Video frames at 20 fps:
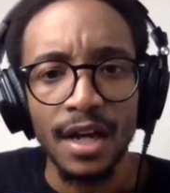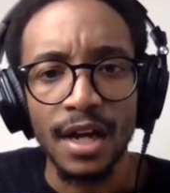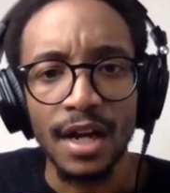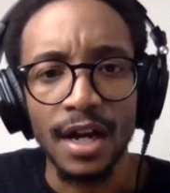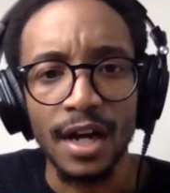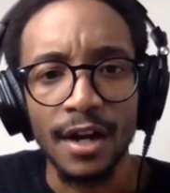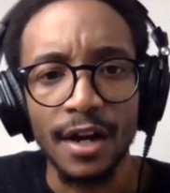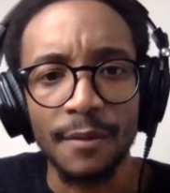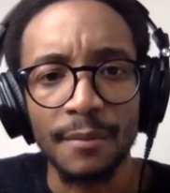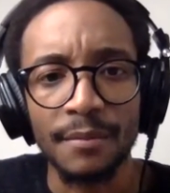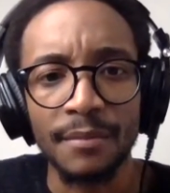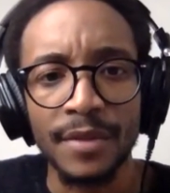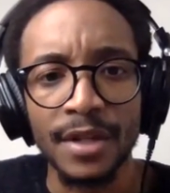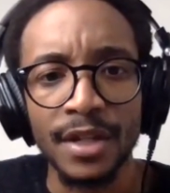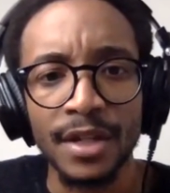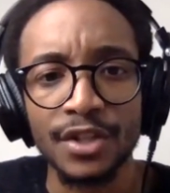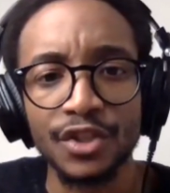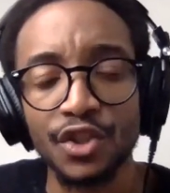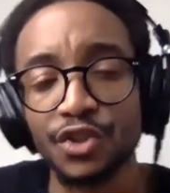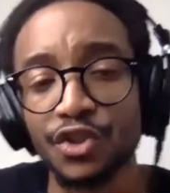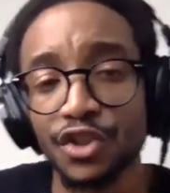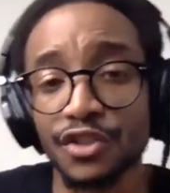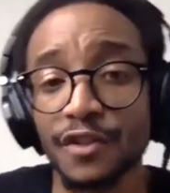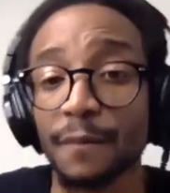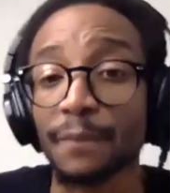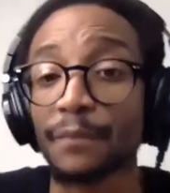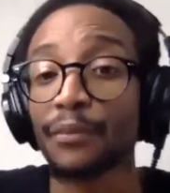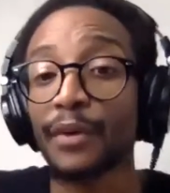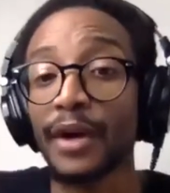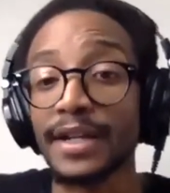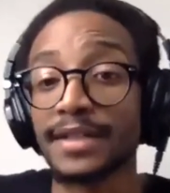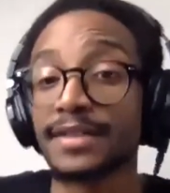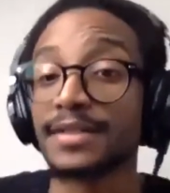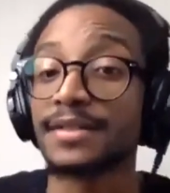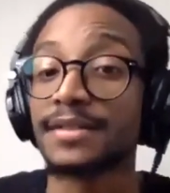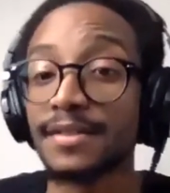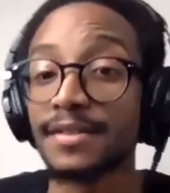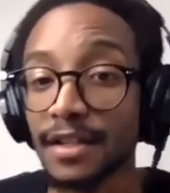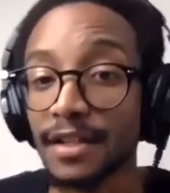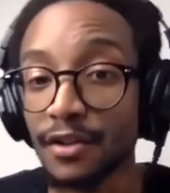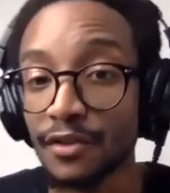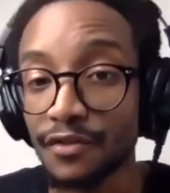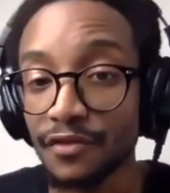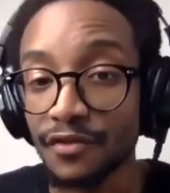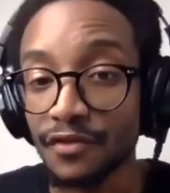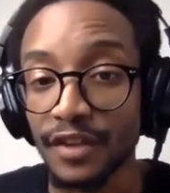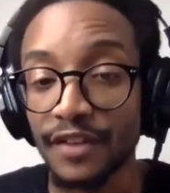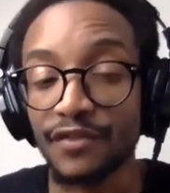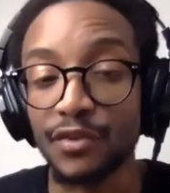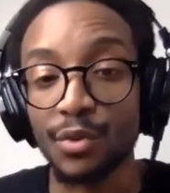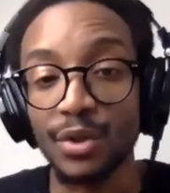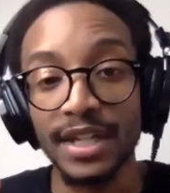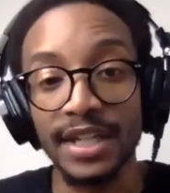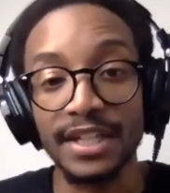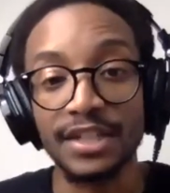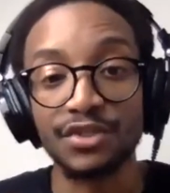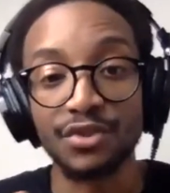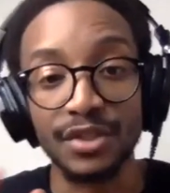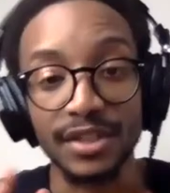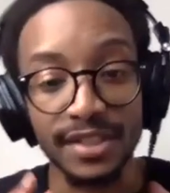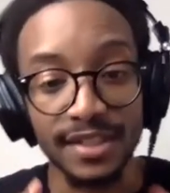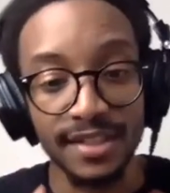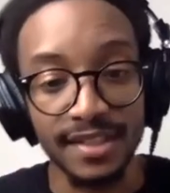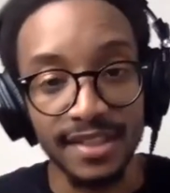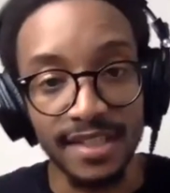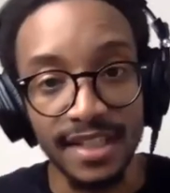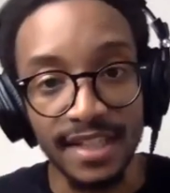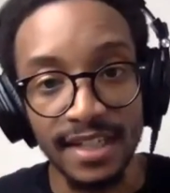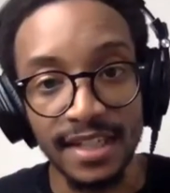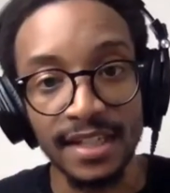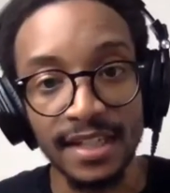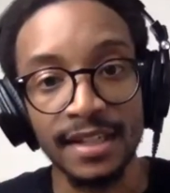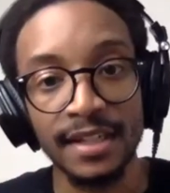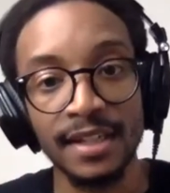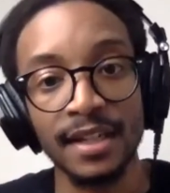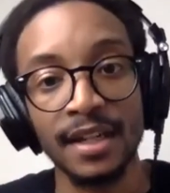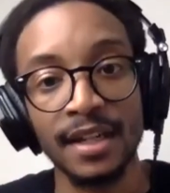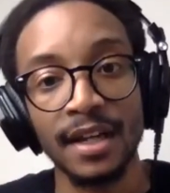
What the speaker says: So in terms of price itself, if you want to get into a cine